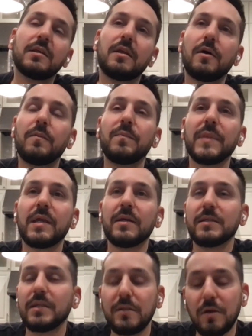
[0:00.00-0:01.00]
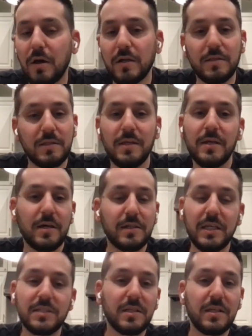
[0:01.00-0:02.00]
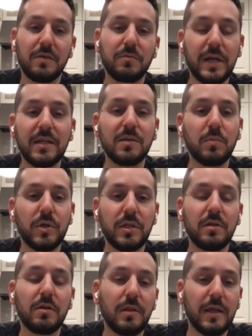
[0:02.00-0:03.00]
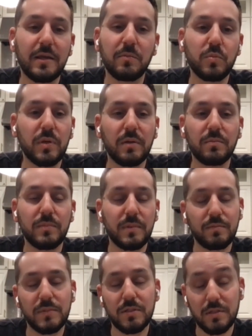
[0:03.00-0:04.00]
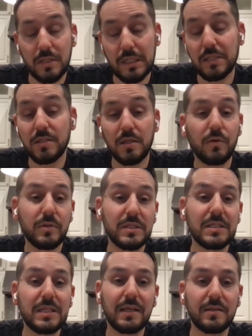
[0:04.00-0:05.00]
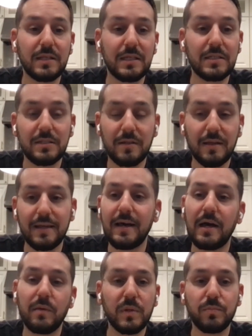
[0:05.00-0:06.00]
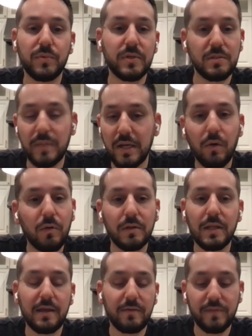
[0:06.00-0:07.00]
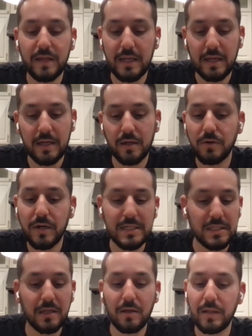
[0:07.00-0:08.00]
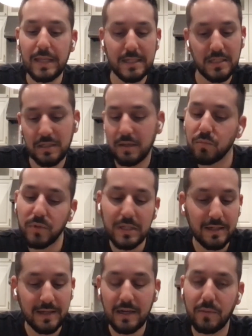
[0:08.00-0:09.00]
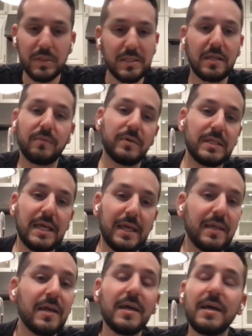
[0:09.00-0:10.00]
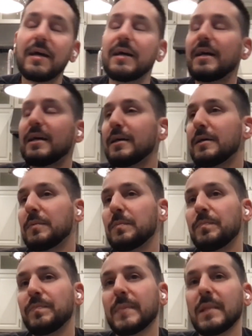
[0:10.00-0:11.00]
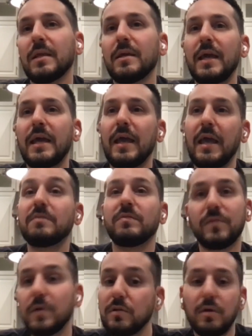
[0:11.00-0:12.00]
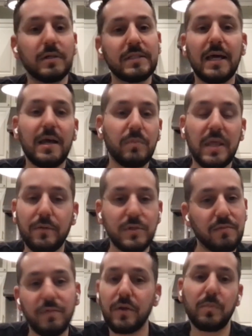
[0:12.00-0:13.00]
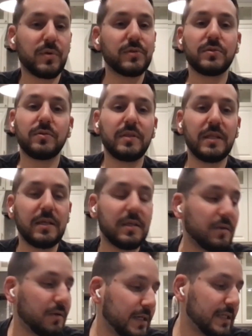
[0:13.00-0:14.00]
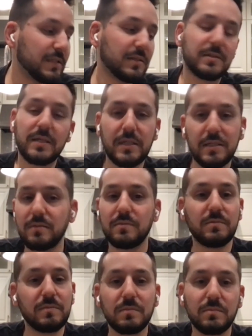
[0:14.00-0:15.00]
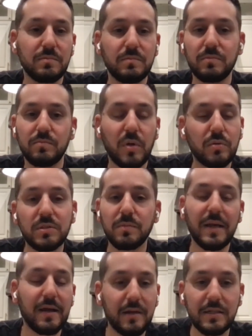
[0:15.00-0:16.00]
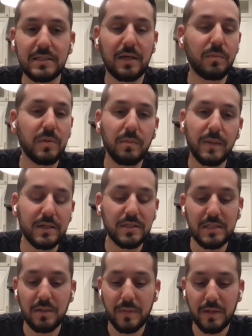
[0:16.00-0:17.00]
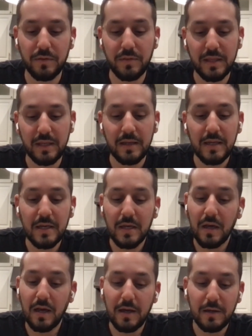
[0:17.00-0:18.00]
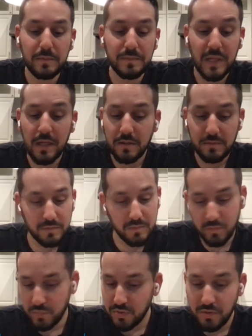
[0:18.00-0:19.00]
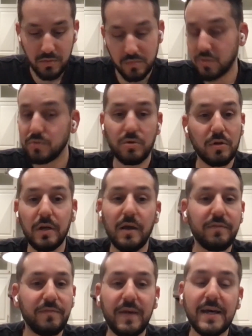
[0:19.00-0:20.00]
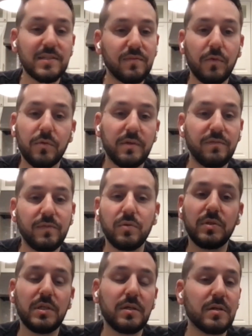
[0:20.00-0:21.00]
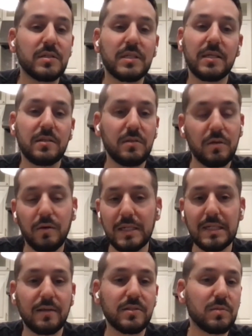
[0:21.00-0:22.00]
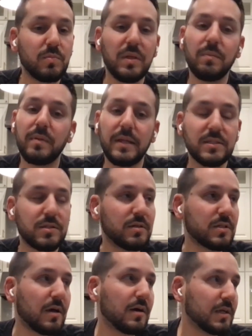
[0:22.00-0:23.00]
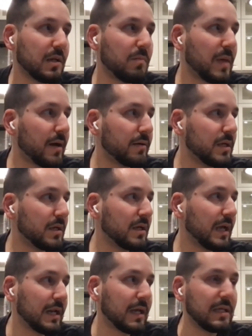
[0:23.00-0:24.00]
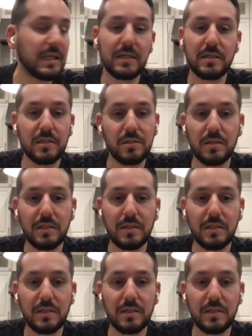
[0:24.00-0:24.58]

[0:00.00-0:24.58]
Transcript: you know, you know, I'll get get random one, you know, like I'm I'm I'm just like so insanely into like comic books my whole life. Like I got a crazy collection. I'm reading comics every day. Um and, and for a long time that was a very personal thing. You know, I didn't I didn't post about it and tell people I just did my own mm-hmm. thing. Um, sure enough, fast forward a few years, I you know I tell some people, I start talking about it, and I get a